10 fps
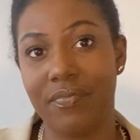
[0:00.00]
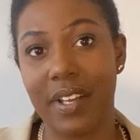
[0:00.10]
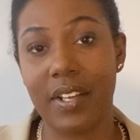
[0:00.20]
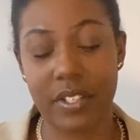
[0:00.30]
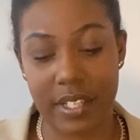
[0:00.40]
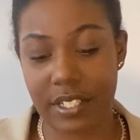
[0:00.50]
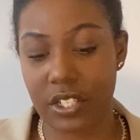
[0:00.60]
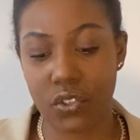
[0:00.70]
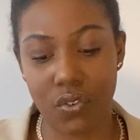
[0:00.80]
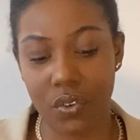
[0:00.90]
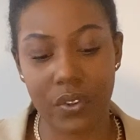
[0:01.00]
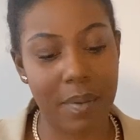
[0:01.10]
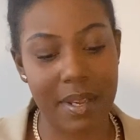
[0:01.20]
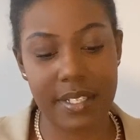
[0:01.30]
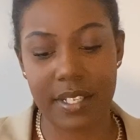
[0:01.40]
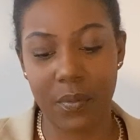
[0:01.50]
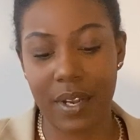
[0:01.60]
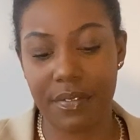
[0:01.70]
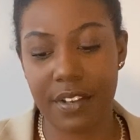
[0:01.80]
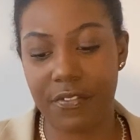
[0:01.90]
This is truly amazing. We
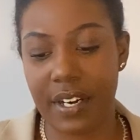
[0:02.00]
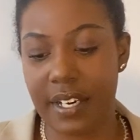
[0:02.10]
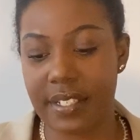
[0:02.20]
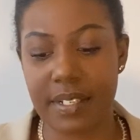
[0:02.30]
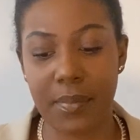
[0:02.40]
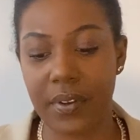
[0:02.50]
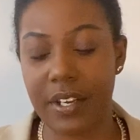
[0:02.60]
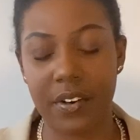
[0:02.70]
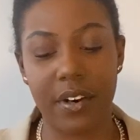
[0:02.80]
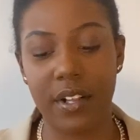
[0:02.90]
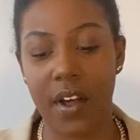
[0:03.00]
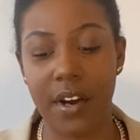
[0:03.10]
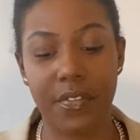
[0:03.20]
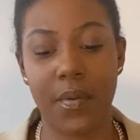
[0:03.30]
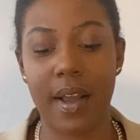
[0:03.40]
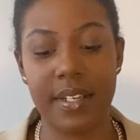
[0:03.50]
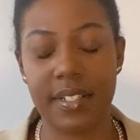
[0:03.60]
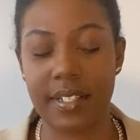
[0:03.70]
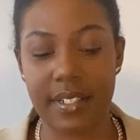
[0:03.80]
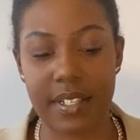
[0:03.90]
have the infinity symbol here. A lot of you guys,
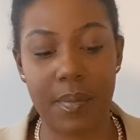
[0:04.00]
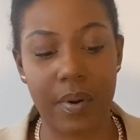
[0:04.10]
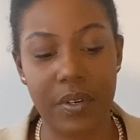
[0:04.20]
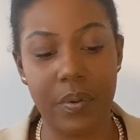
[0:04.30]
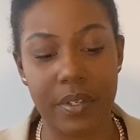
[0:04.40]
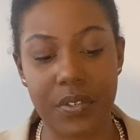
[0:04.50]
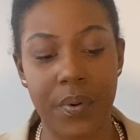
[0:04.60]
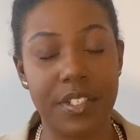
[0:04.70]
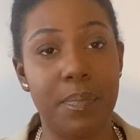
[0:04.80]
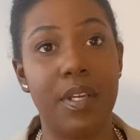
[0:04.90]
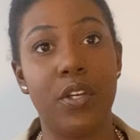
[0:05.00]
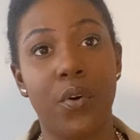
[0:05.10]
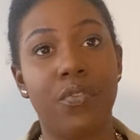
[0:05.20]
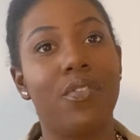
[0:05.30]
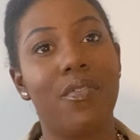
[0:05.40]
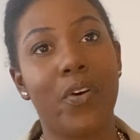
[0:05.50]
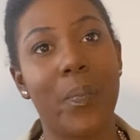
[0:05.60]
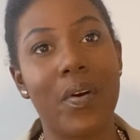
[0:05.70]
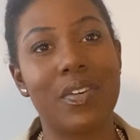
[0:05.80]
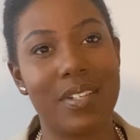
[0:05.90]
this is someone who is going to be your forever
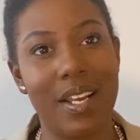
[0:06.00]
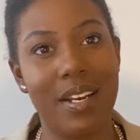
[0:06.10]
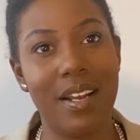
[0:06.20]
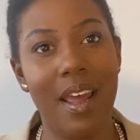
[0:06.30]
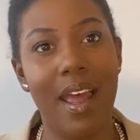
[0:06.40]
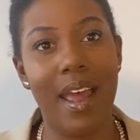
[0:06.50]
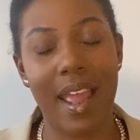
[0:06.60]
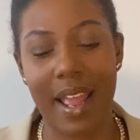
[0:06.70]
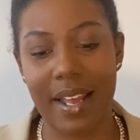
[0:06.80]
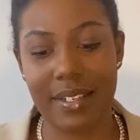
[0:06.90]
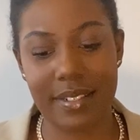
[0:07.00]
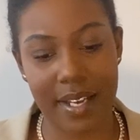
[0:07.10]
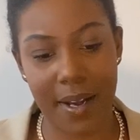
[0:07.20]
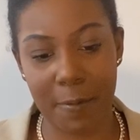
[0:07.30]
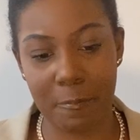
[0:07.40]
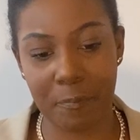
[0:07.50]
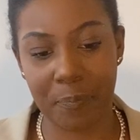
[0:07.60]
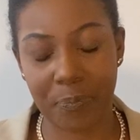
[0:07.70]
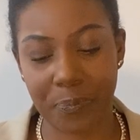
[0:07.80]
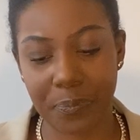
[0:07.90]
person. And